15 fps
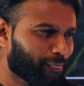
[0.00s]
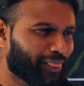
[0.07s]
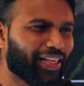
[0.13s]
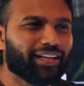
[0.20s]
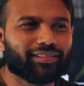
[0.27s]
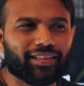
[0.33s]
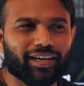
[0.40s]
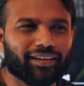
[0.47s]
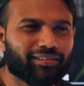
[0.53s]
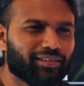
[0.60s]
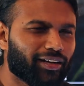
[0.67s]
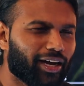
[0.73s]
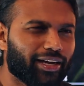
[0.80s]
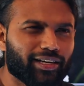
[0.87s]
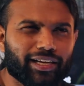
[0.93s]
think that
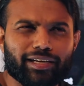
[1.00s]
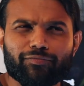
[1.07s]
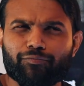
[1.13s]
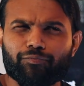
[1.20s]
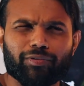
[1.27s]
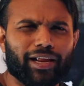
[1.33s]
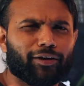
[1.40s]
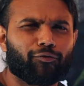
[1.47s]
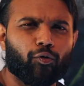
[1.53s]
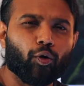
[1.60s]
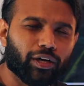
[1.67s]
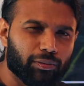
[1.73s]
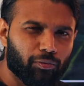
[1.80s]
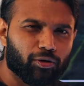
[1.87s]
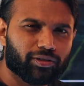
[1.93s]
I need like
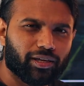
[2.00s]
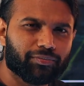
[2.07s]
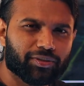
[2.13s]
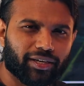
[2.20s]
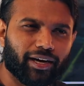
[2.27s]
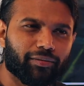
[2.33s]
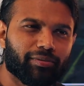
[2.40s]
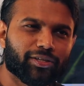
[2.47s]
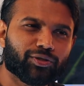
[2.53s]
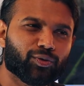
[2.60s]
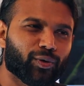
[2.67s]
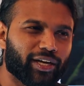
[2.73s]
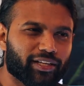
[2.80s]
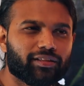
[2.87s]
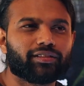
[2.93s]
40 more subscribers
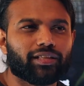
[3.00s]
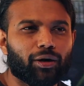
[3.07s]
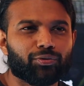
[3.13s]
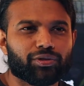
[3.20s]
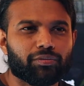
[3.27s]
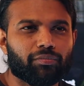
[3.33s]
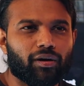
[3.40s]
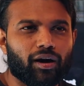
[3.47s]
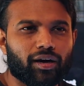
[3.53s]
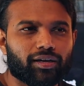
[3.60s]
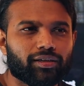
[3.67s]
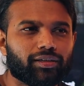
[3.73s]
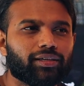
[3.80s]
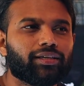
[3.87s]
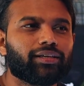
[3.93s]
to hit the 1,000
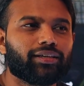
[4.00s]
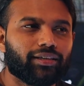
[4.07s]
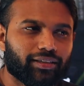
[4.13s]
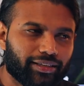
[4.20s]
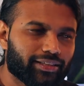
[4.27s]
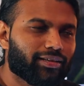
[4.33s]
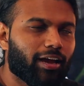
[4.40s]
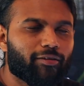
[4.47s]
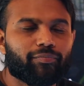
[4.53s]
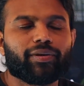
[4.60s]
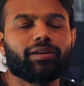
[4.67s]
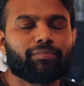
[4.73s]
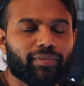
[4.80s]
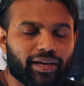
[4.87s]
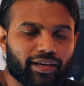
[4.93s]
mark. Yes, I've
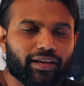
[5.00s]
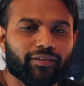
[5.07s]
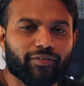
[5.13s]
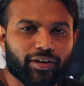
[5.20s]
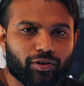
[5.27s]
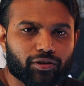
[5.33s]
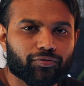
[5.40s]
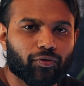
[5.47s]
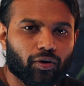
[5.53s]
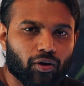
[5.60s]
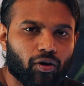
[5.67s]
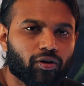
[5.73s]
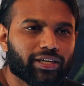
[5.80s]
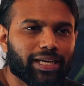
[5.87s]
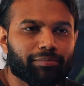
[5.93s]
been making videos for a
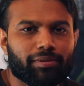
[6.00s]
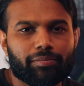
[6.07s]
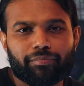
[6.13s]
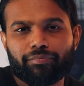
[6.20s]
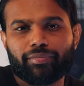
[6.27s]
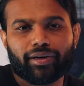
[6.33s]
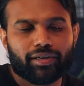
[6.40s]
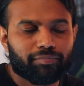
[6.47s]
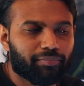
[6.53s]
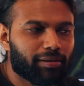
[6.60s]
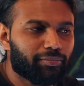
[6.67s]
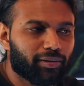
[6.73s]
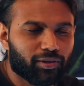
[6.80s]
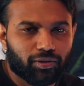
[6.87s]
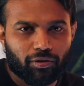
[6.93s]
long time, but
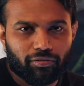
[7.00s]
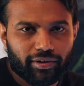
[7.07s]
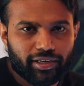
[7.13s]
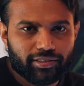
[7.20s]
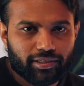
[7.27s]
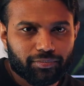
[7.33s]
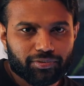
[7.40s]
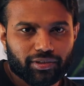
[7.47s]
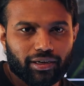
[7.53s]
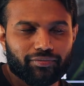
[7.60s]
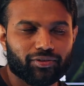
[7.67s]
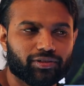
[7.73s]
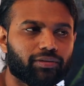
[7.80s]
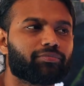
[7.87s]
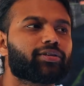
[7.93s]
people don't really subscribe
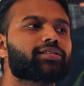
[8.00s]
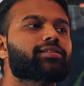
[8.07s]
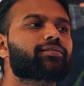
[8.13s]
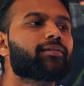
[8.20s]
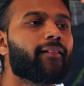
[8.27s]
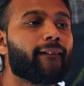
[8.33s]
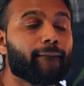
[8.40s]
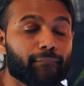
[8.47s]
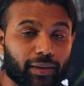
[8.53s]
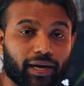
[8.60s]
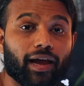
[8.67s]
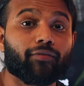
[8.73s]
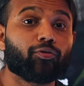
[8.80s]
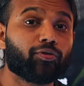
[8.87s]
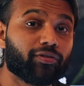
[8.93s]
for some reason. But
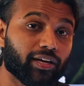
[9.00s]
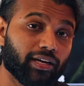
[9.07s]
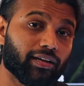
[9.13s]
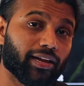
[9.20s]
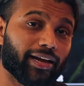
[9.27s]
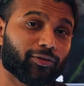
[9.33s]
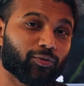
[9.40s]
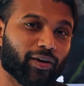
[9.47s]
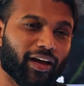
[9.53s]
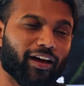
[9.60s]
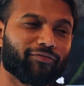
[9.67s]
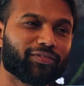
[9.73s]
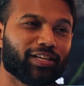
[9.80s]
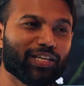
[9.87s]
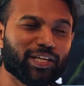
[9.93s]
I would really like to
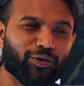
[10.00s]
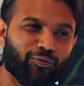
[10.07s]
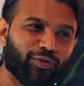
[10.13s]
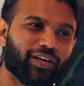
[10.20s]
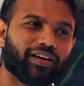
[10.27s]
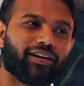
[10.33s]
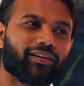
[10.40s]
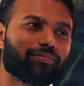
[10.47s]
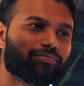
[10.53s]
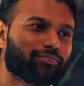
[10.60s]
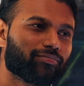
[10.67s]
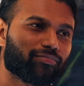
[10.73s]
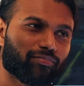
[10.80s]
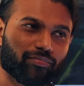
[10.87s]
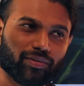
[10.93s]
have the new year,
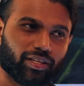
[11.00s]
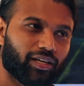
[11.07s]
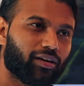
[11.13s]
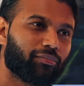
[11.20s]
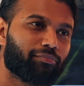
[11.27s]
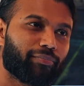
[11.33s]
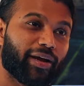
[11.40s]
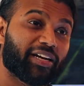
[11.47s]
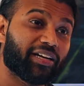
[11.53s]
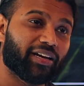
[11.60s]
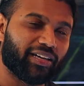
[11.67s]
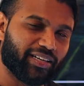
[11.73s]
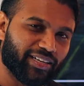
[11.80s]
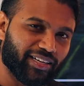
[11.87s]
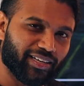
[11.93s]
the better
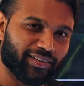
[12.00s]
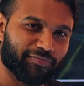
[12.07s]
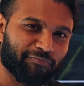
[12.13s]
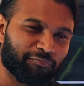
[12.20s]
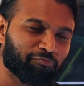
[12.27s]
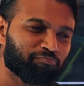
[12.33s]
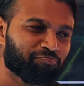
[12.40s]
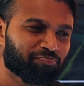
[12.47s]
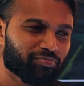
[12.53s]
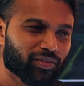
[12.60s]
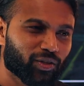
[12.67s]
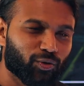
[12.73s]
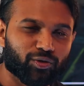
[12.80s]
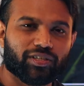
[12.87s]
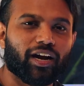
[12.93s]
year,
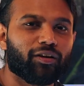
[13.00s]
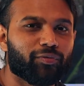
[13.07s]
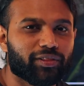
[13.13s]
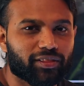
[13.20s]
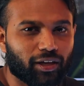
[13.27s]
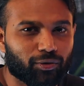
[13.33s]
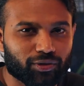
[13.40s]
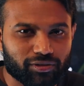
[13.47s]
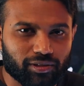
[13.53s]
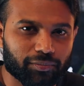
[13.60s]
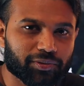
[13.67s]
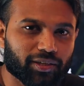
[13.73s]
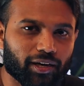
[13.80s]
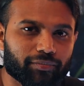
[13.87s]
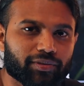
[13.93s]
to start with 1,000
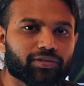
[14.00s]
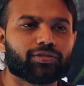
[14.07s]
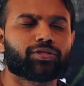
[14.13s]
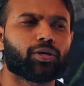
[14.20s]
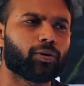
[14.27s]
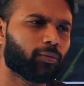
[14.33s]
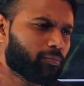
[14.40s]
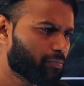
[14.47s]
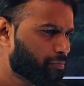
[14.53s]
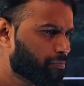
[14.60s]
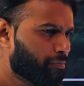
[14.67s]
subscribers. So